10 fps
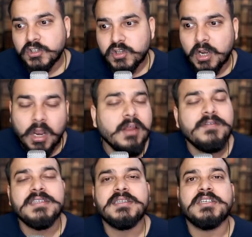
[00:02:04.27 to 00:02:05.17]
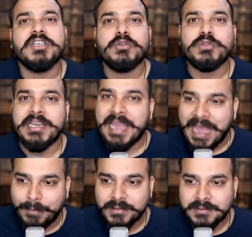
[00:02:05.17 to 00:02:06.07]
So a lot of discussion usually
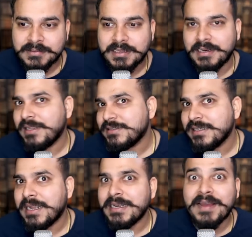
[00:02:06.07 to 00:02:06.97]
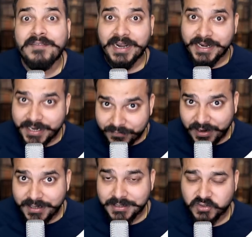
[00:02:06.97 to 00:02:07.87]
happens, and let's say that they have
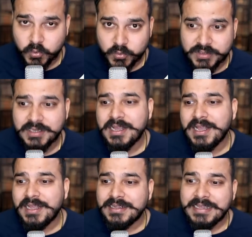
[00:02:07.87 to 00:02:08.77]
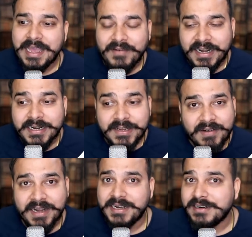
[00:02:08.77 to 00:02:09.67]
identified the source. They have
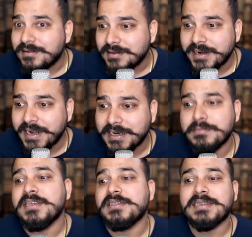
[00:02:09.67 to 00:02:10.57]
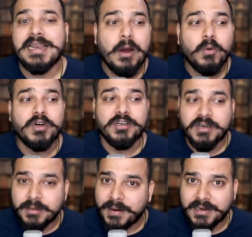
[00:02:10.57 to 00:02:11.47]
identified internal database, cloud, or
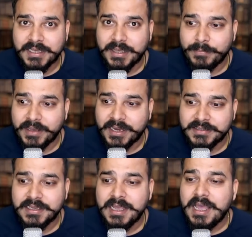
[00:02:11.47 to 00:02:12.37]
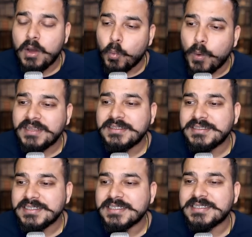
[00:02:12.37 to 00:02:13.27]
third-party APIs.
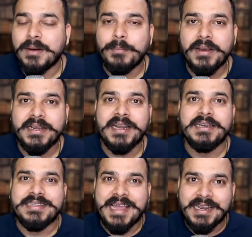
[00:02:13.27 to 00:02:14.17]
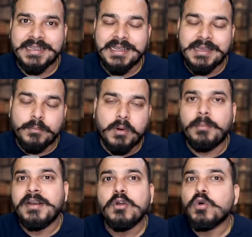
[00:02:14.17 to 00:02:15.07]
Once this is completed, then
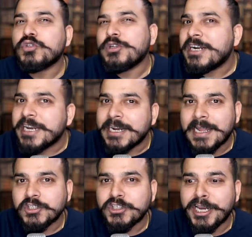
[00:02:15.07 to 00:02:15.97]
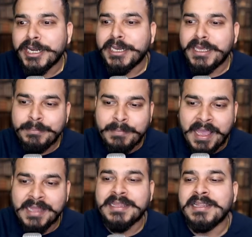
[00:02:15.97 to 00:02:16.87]
probably it goes to the data engineering team,
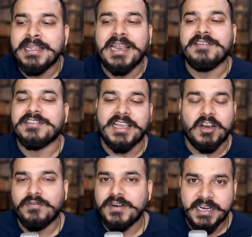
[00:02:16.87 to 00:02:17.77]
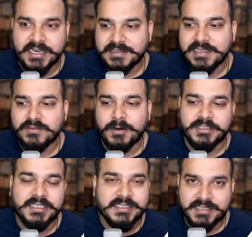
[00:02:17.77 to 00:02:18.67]
and then the life cycle of a data science
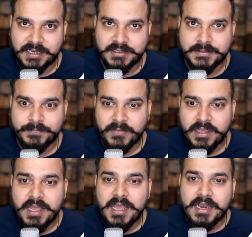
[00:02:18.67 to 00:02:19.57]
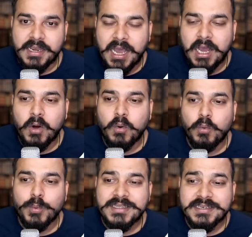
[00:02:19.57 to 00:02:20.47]
project starts.
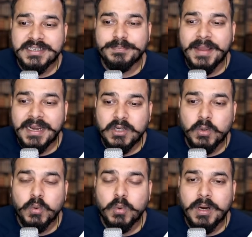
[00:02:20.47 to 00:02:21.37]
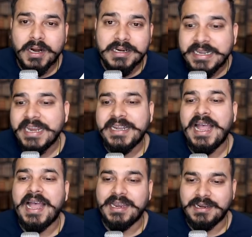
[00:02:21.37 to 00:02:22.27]
Now, with respect to a data
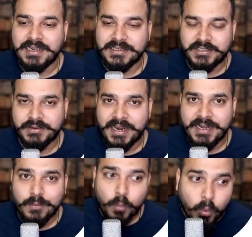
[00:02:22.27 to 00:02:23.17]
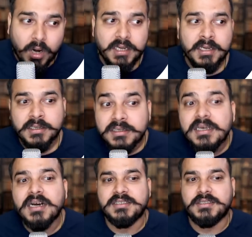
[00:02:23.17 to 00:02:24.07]
analyst, right? What
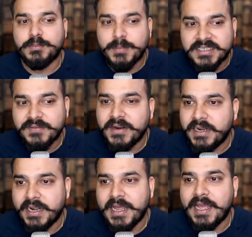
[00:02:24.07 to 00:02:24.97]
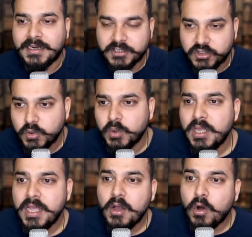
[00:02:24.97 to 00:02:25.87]
does specific data analyst do?
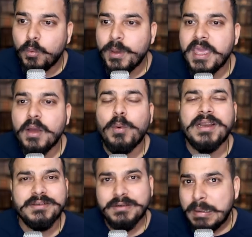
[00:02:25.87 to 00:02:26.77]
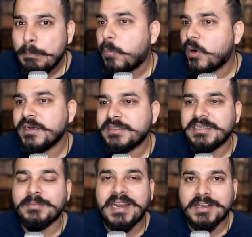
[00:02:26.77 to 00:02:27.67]
Over here, one important
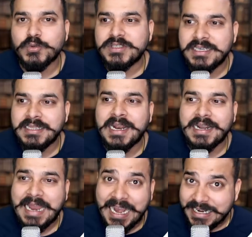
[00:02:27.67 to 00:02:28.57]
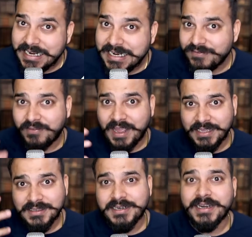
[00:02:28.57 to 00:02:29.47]
step that you see that
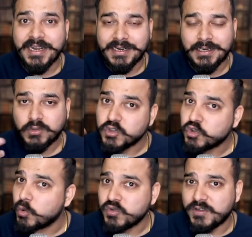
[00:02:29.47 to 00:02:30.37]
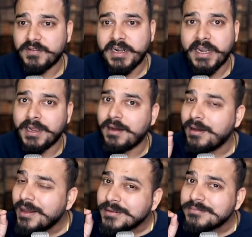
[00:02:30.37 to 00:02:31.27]
identifying the data, so the source of the data,
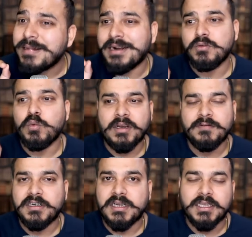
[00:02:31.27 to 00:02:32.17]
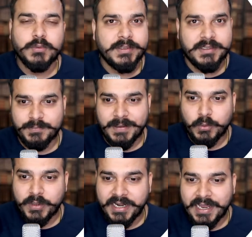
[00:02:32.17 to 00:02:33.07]
that is one of the tasks with
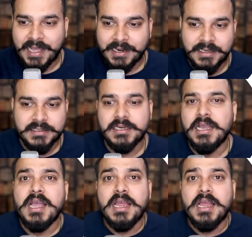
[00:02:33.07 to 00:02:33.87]
respect to data analyst.